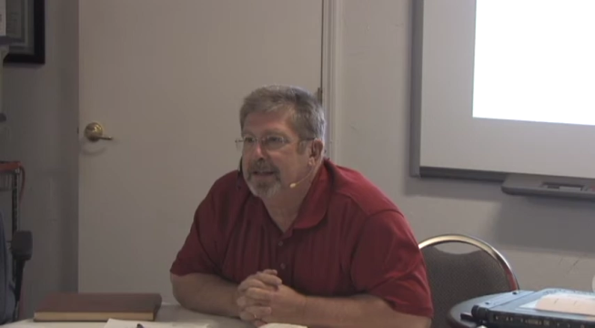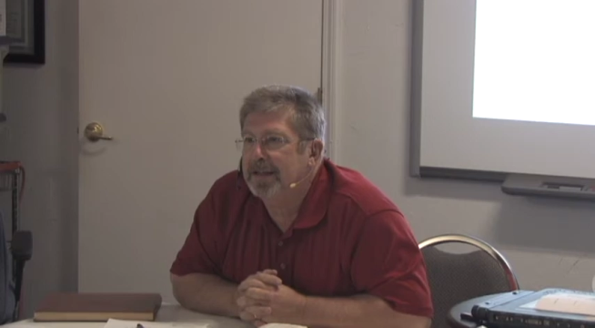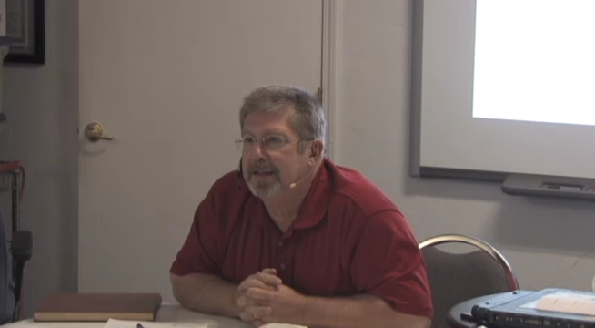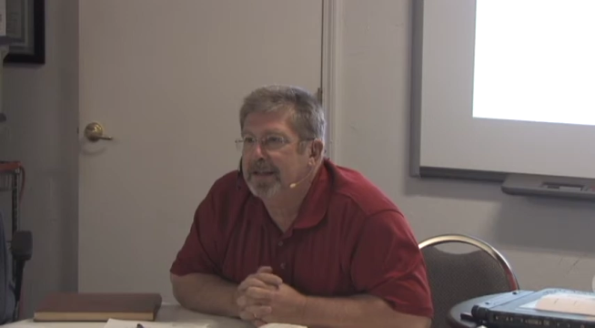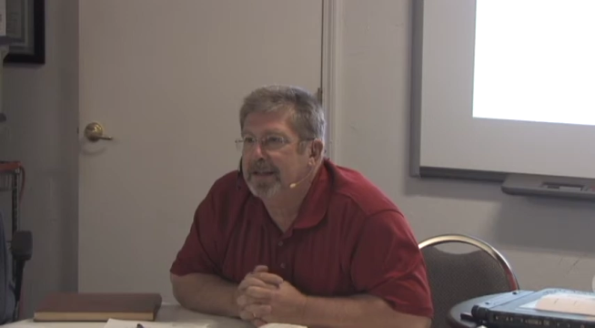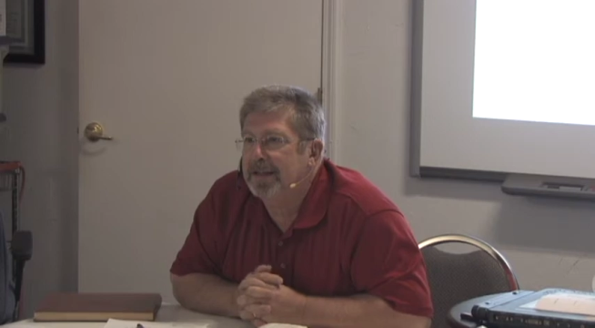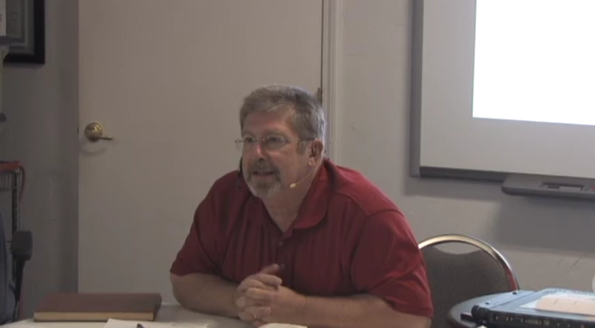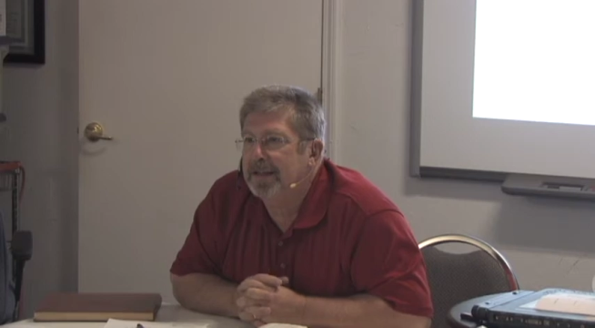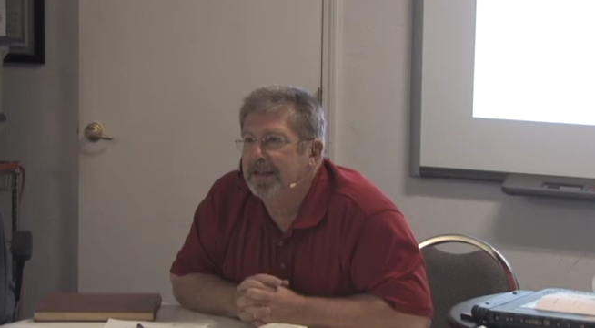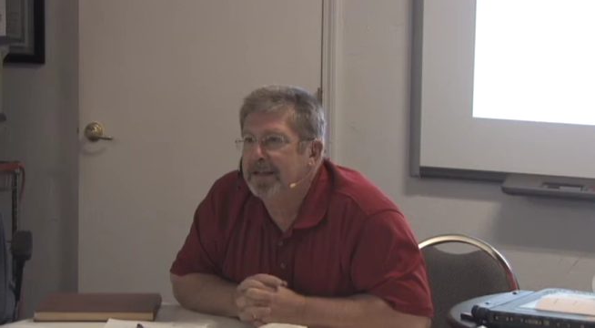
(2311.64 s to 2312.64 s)

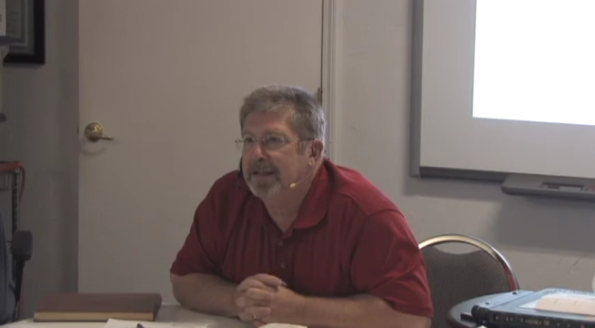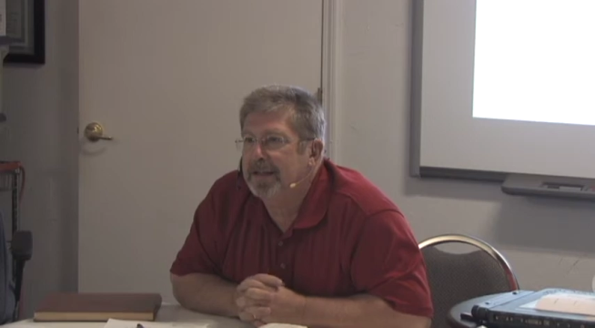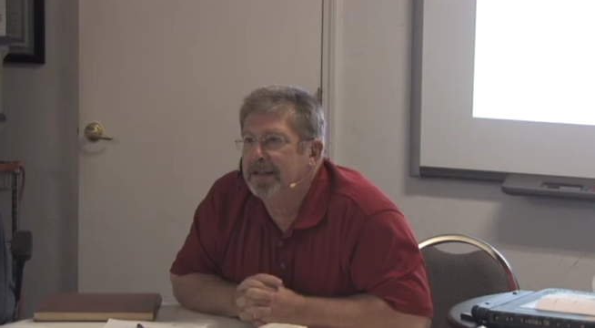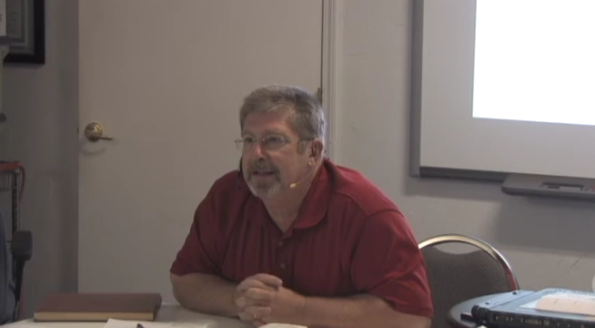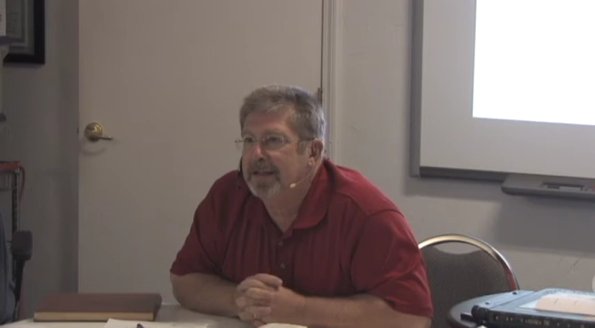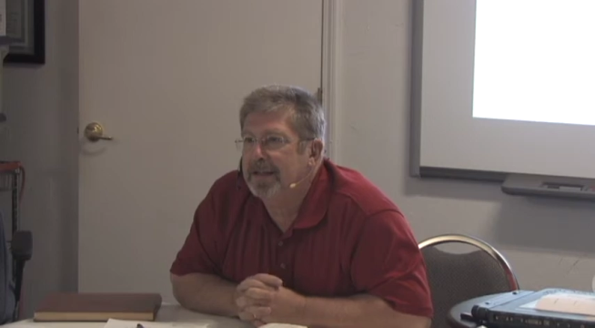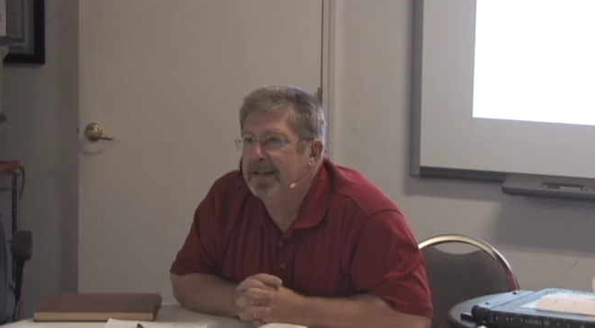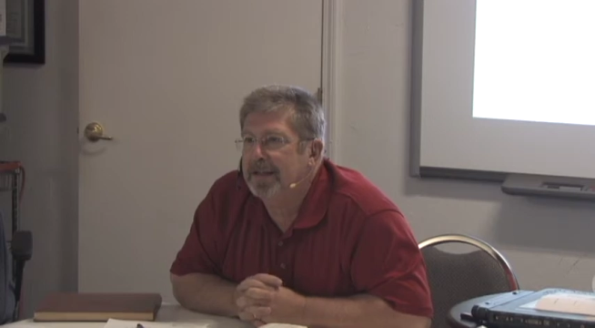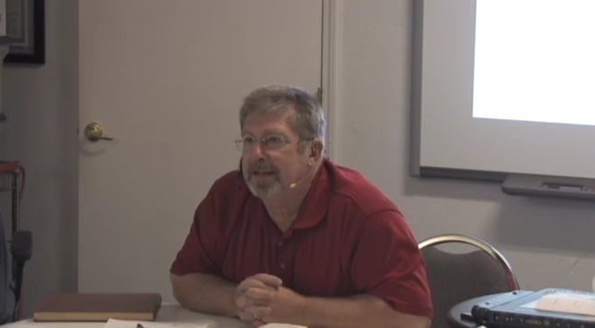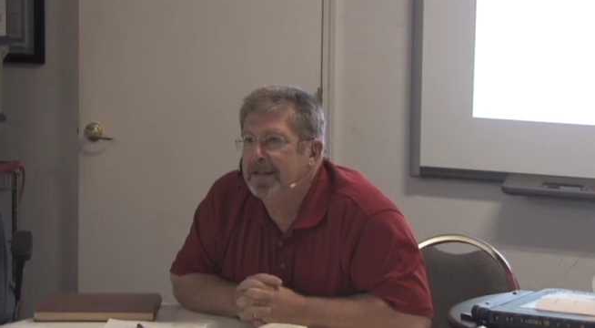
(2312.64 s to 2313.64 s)

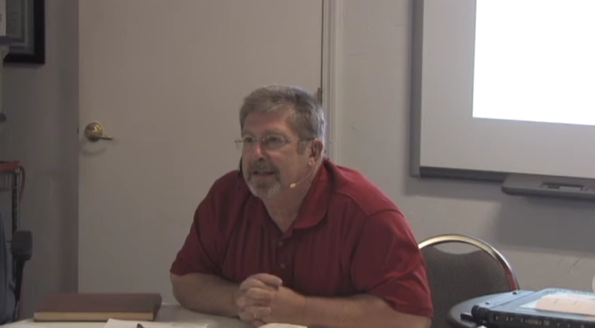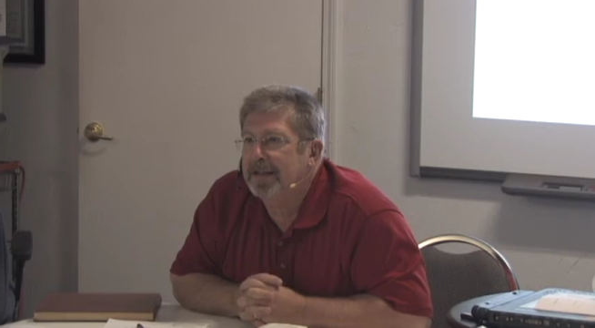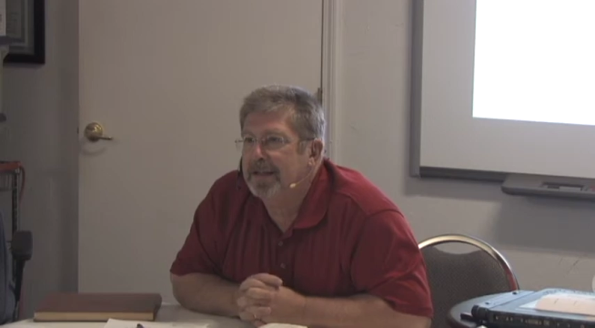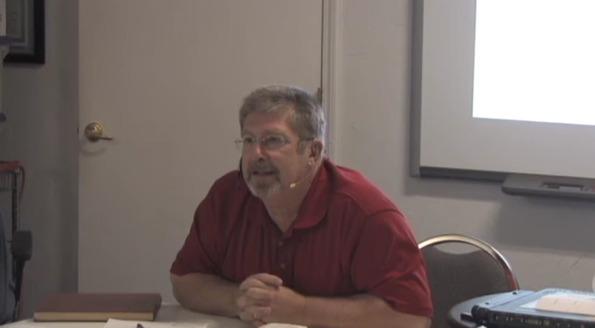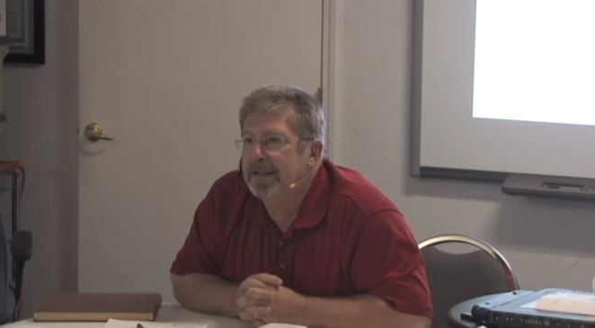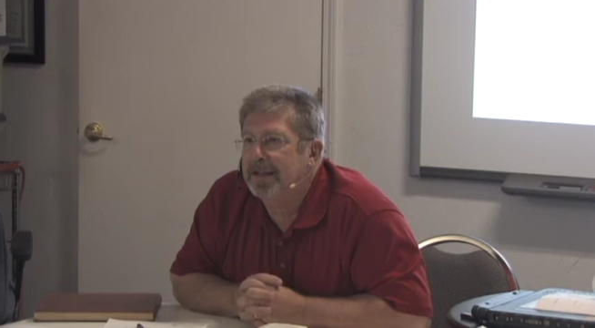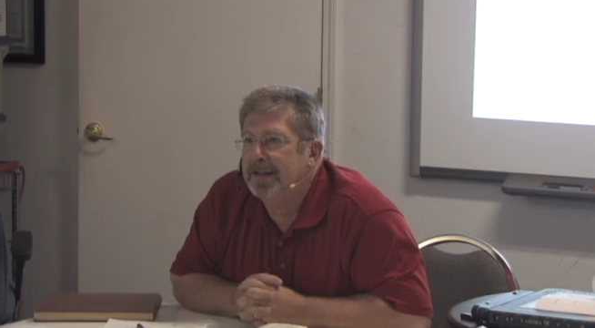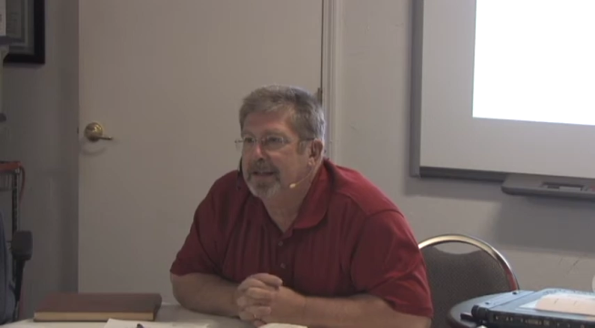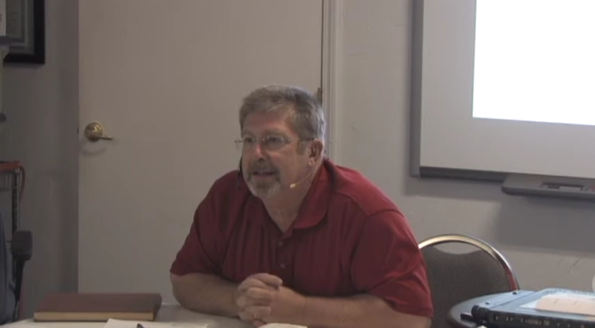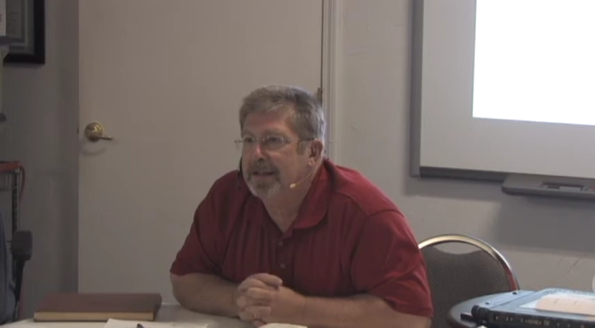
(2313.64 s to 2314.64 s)

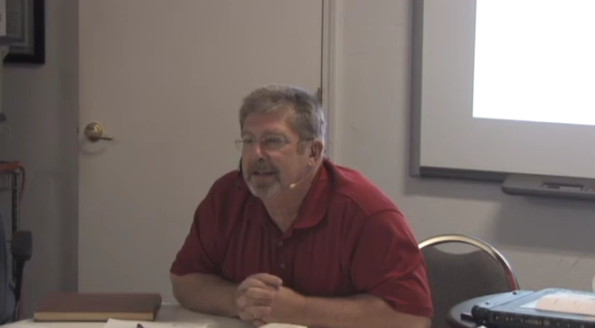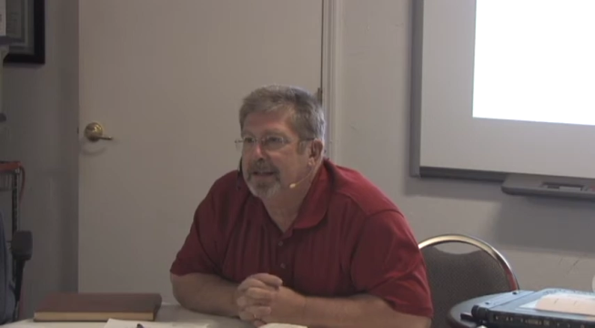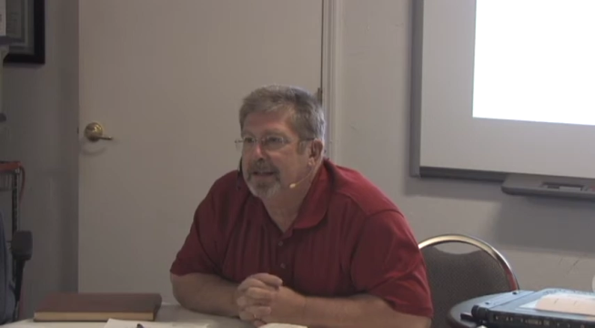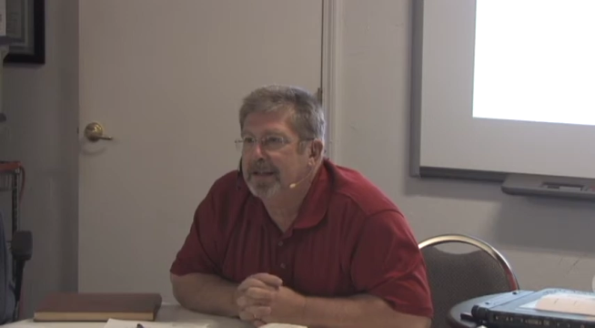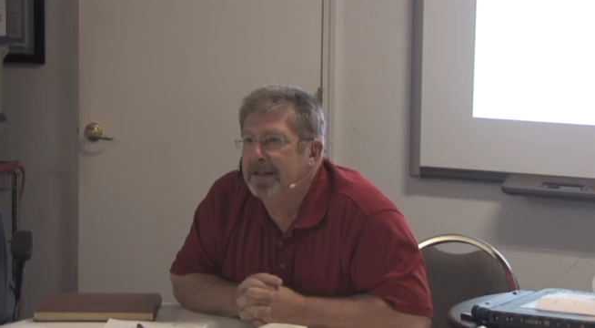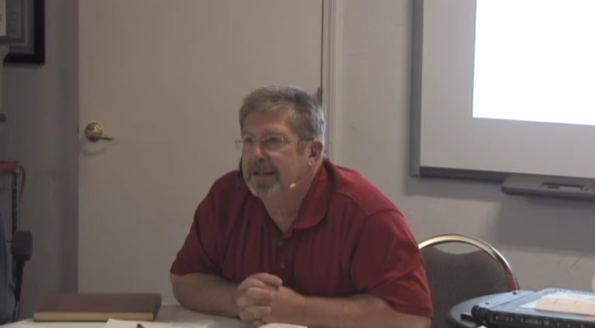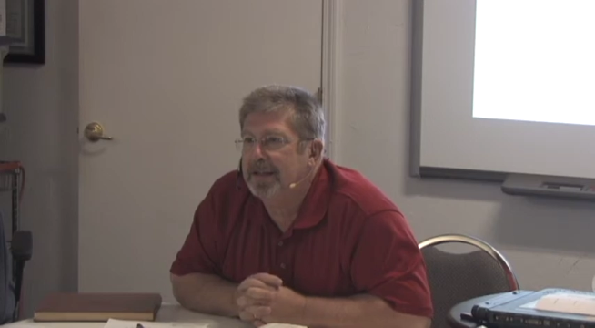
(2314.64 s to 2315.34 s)
(silence)